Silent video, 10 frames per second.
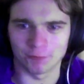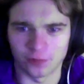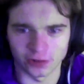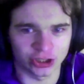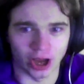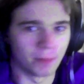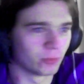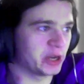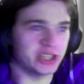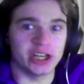for some
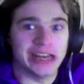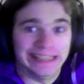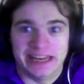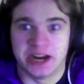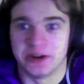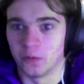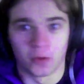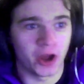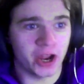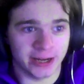reason it didn't
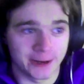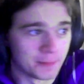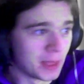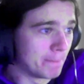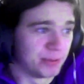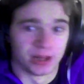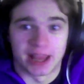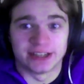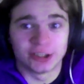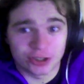work!
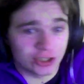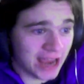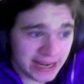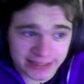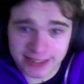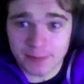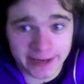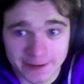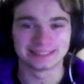Blender just hates me!